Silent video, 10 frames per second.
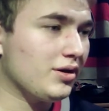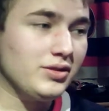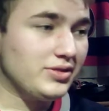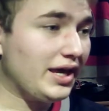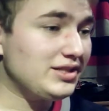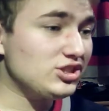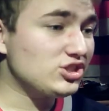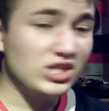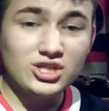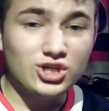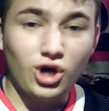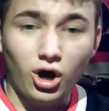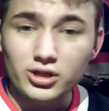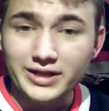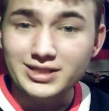They just didn't
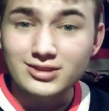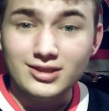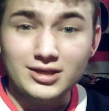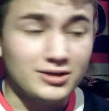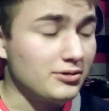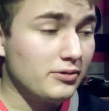call anything.